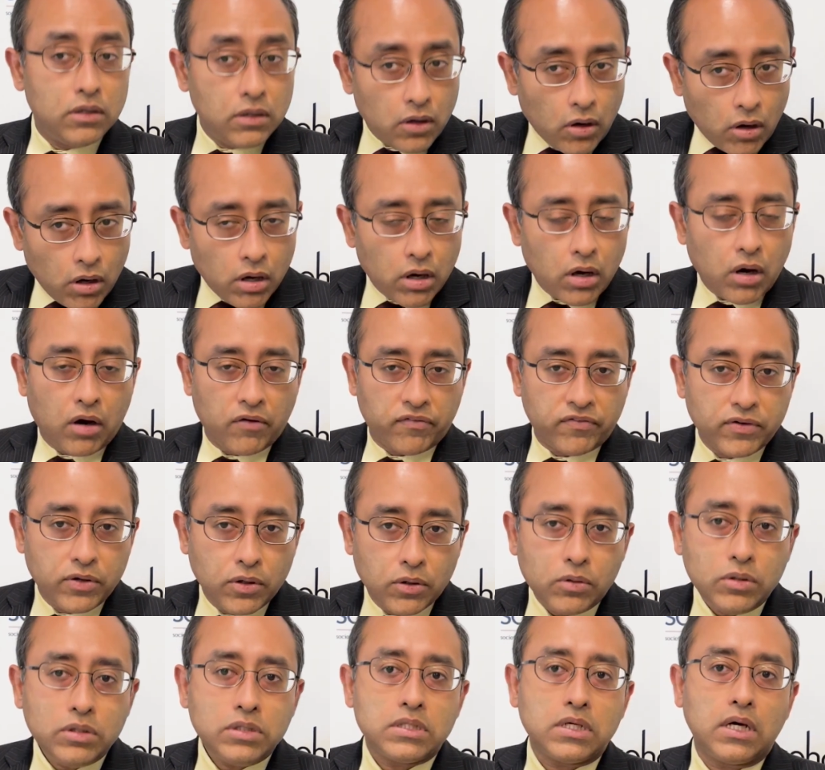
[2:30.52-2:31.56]
Of
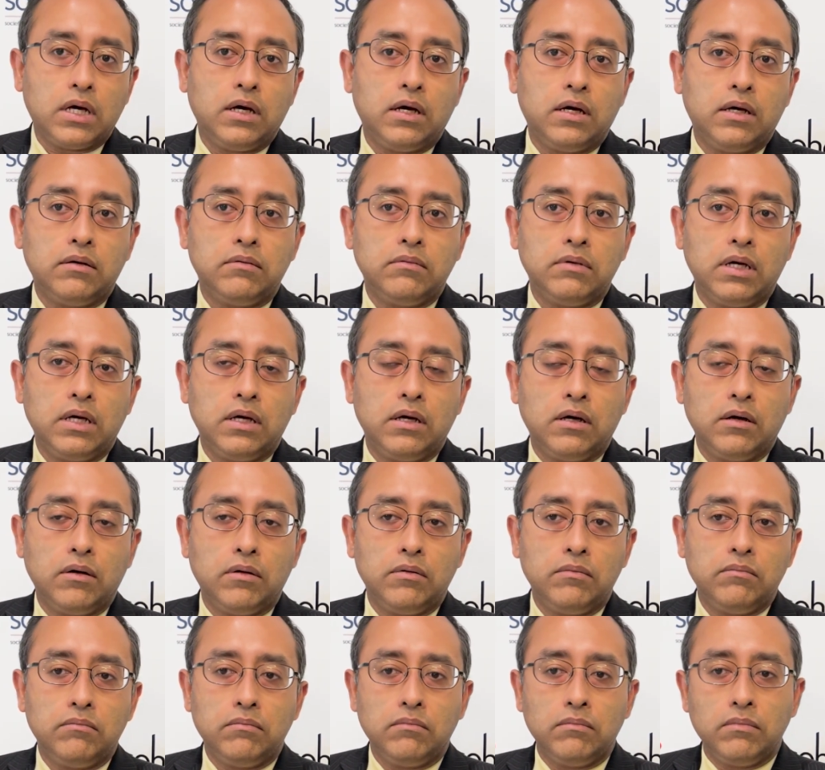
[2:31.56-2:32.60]
note,
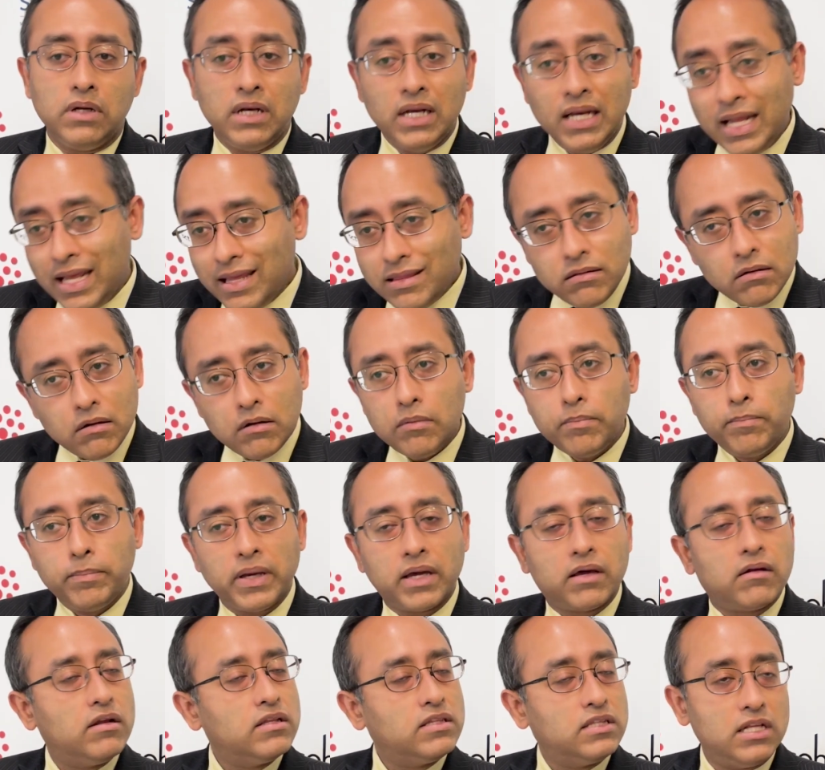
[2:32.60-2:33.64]
neither
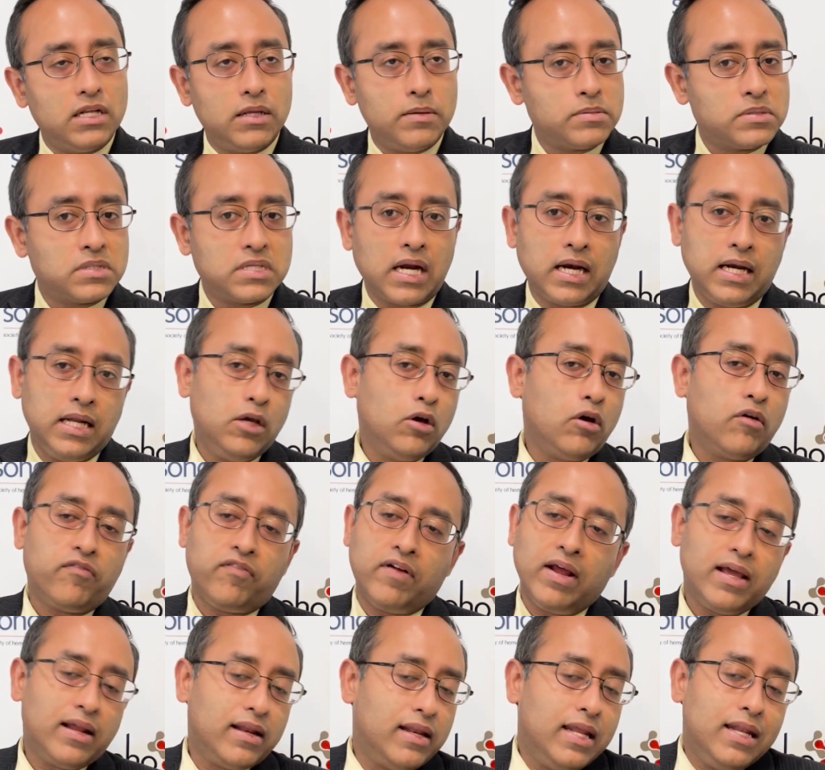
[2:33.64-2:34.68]
Pacritinib study, or
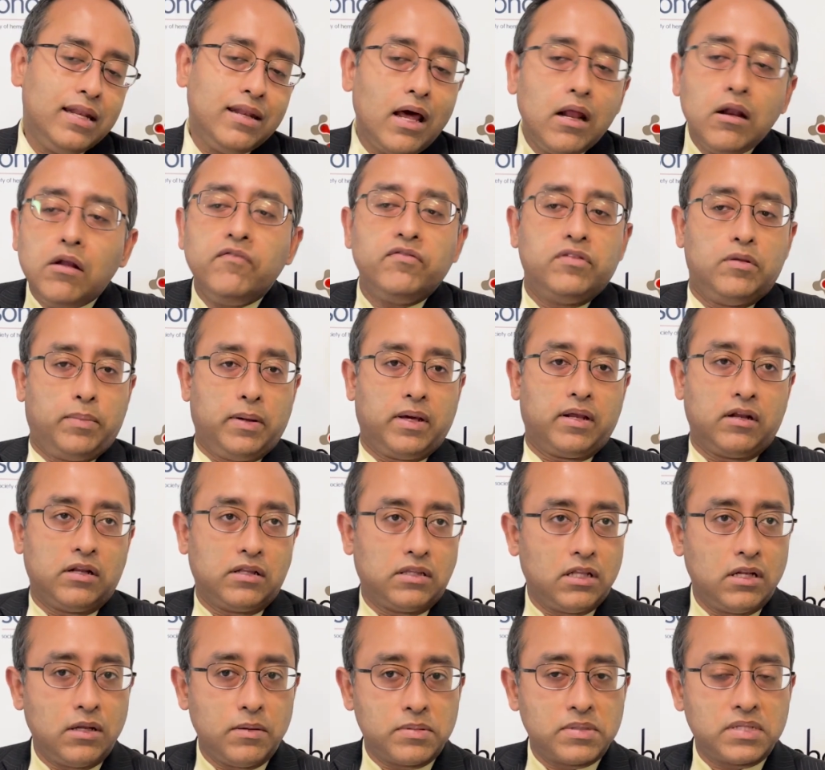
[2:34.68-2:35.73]
frankly none of the
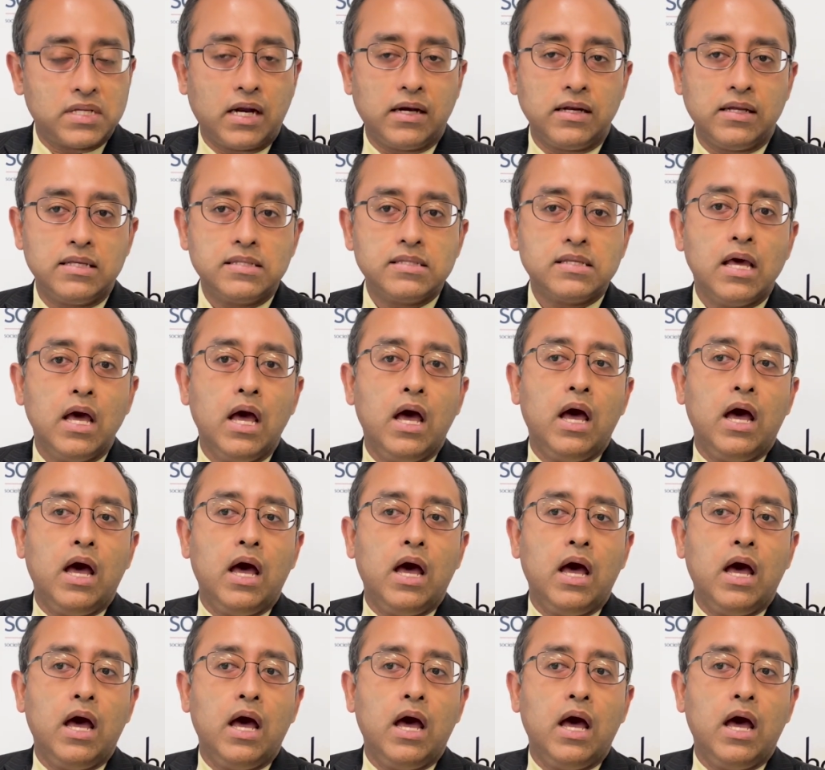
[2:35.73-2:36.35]
Pacritinib studies,